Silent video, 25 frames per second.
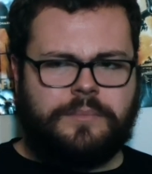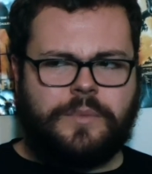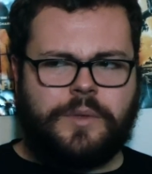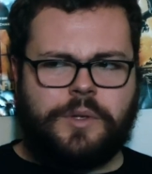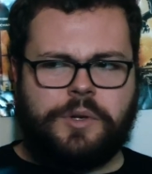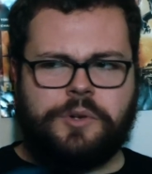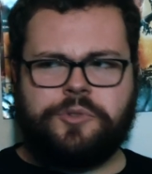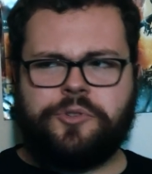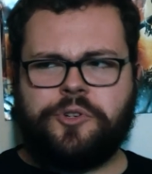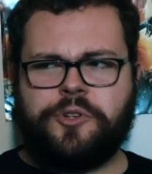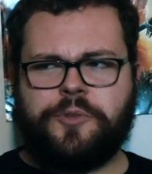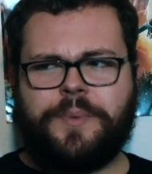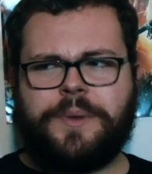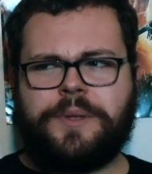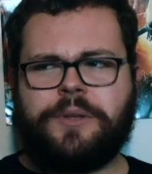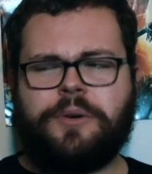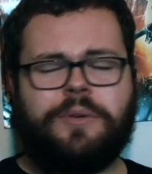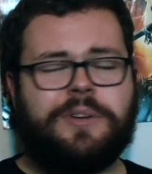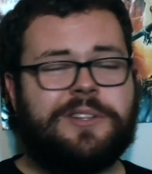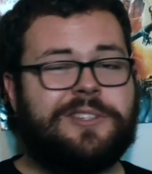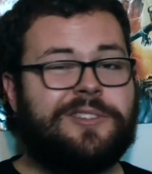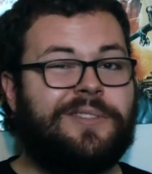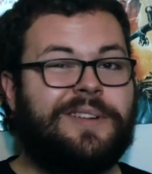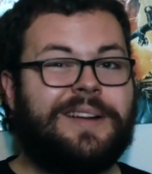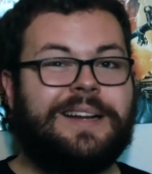truth be told,
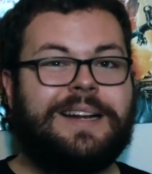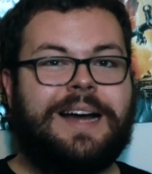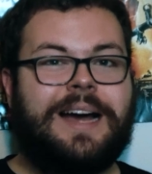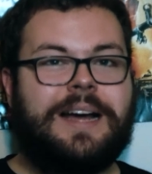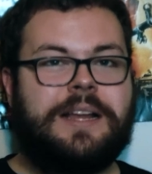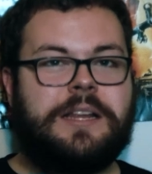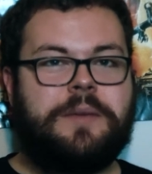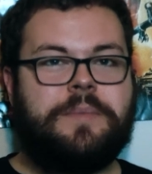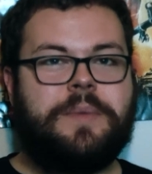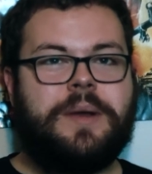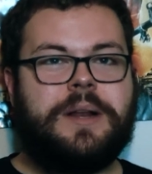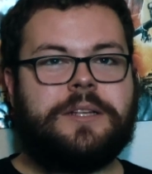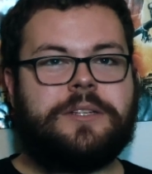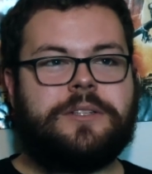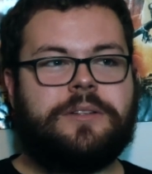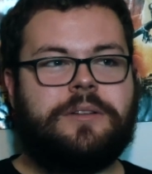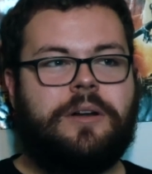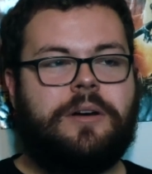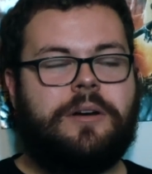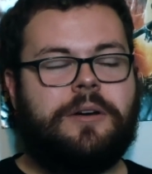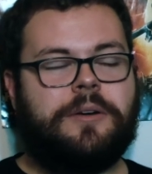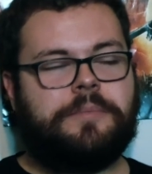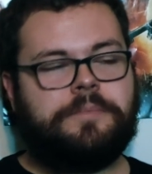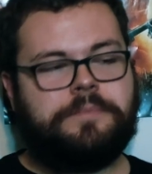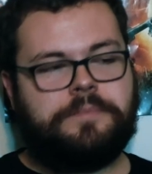it's only 90 minutes
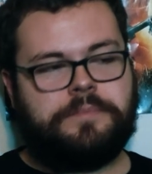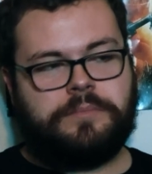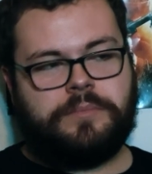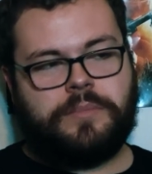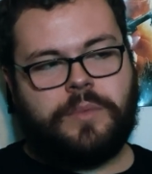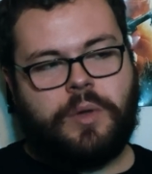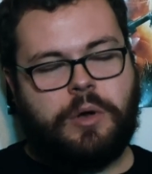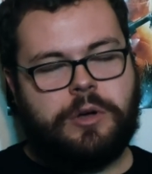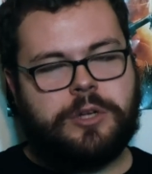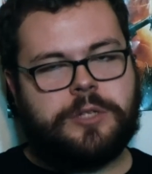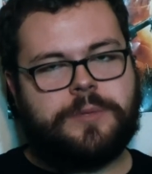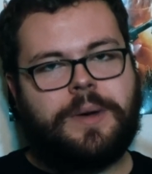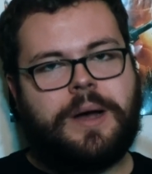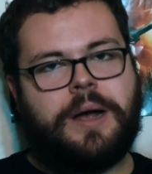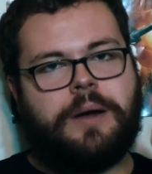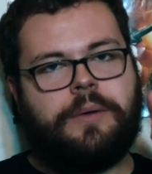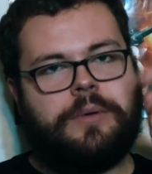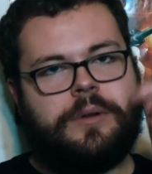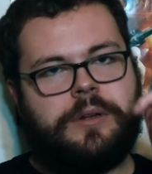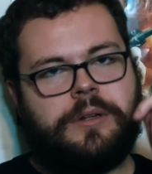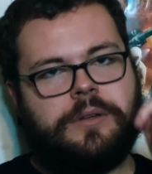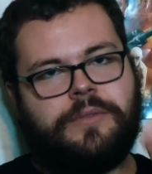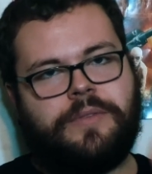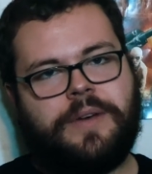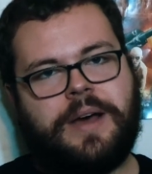long. Goes by
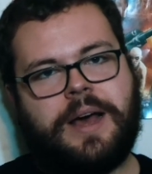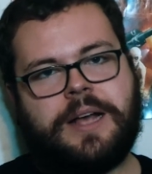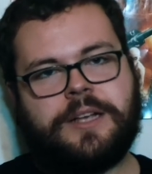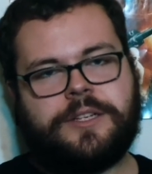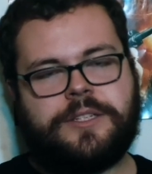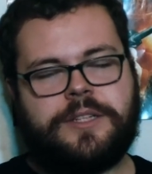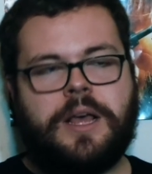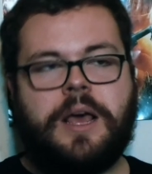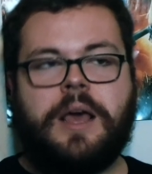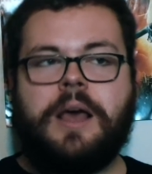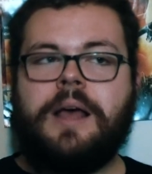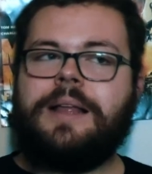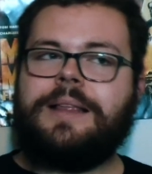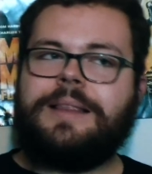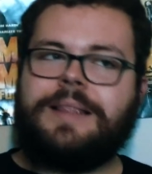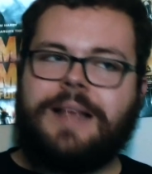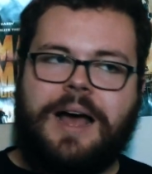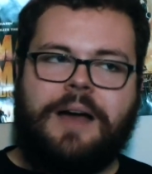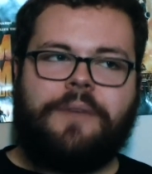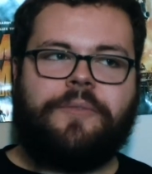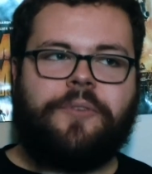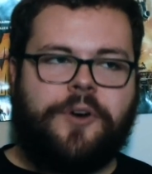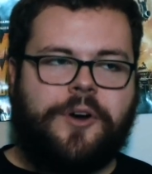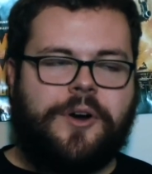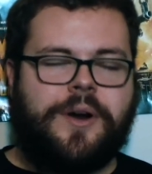really fast.
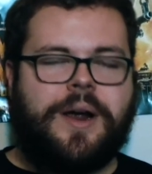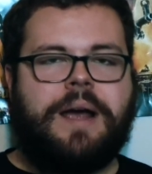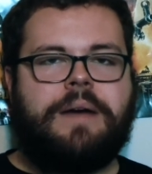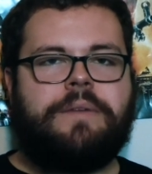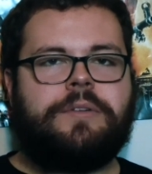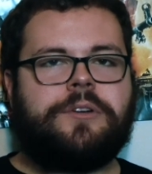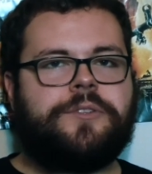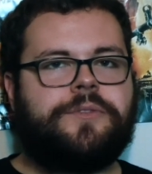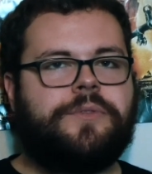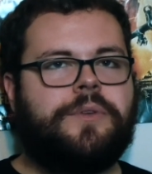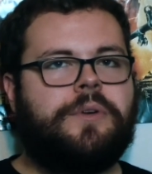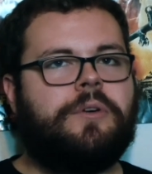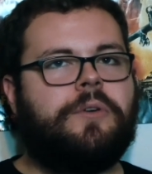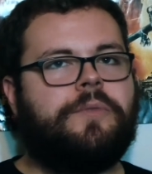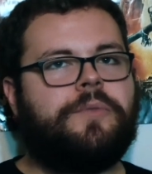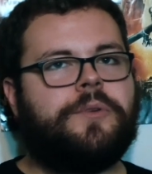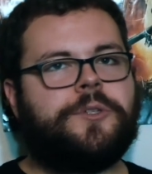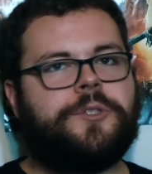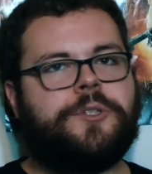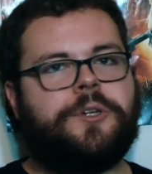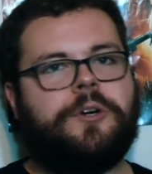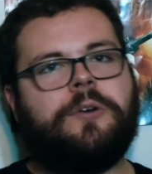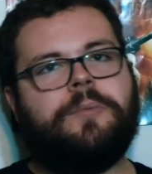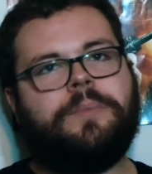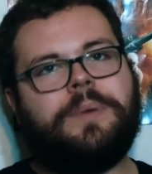Not for your average viewer for
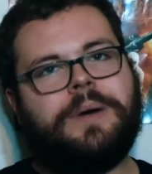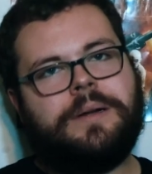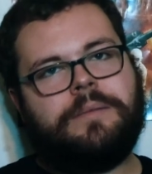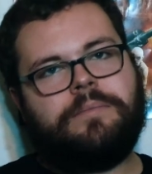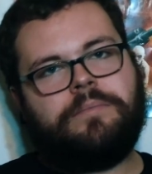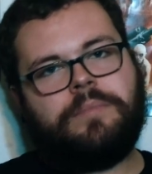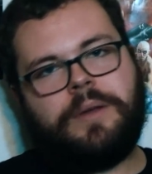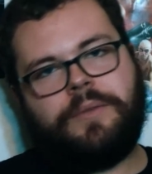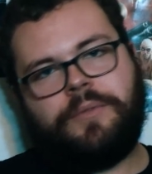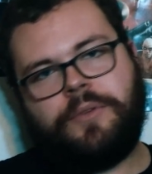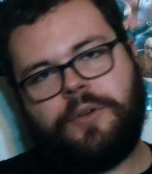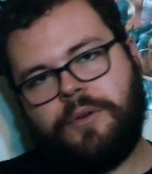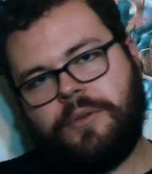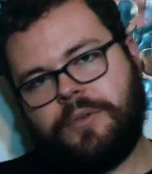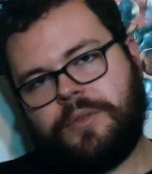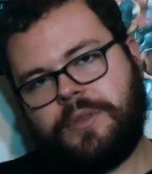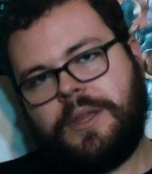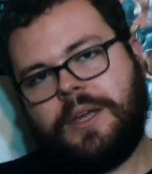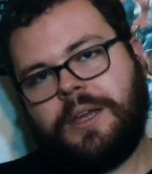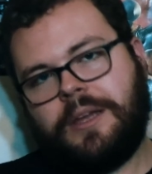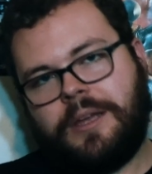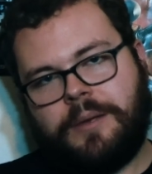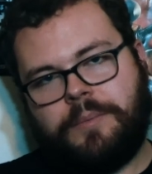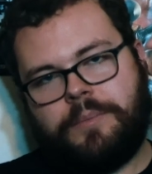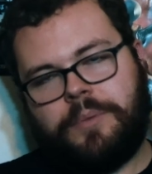sure, but if you're a
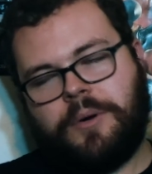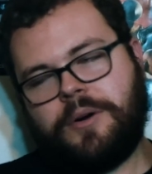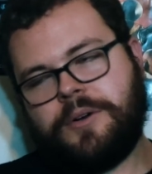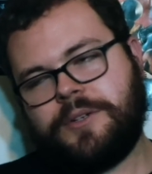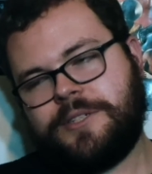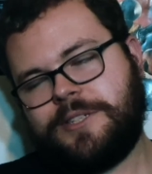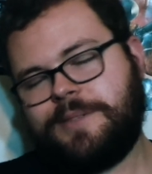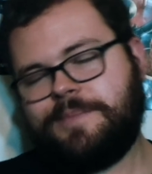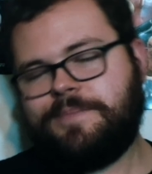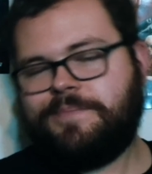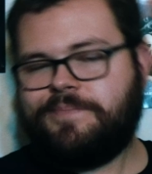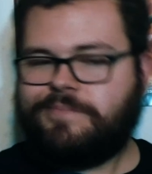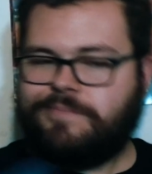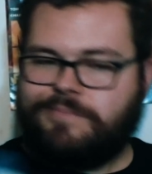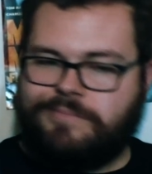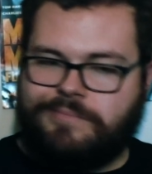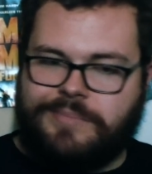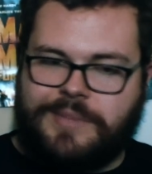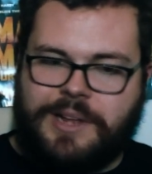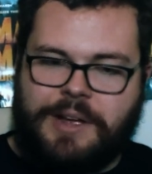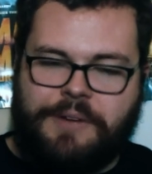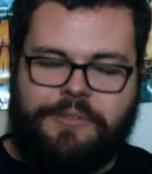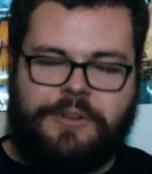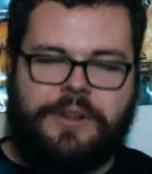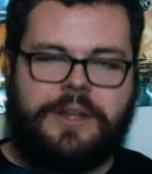thinking person,
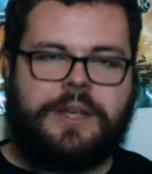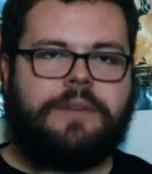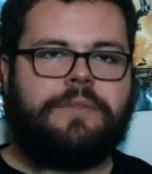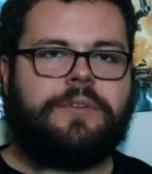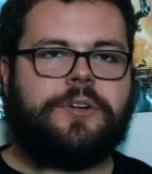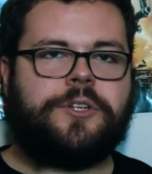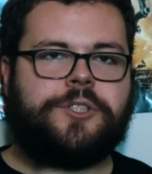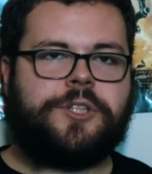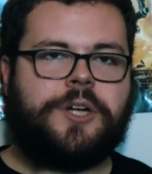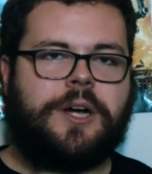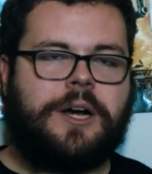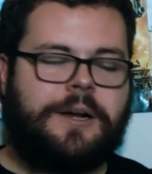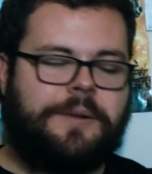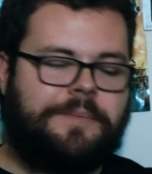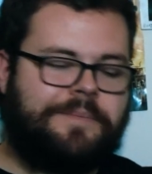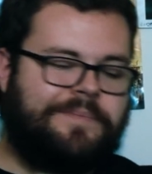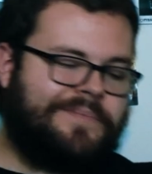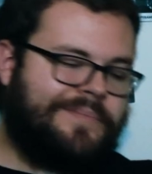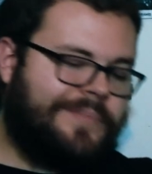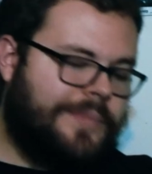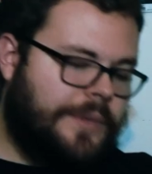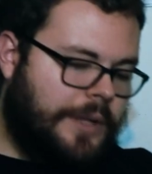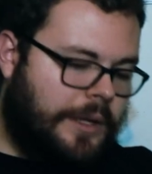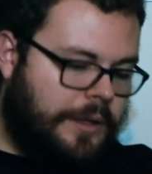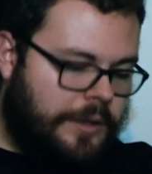definitely give it a
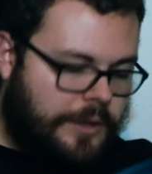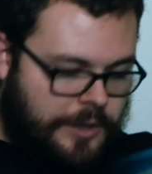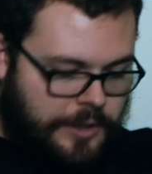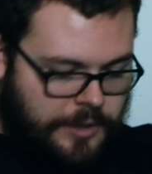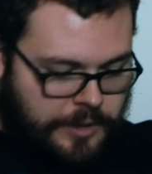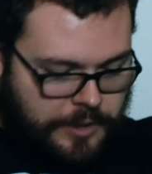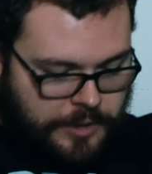shot.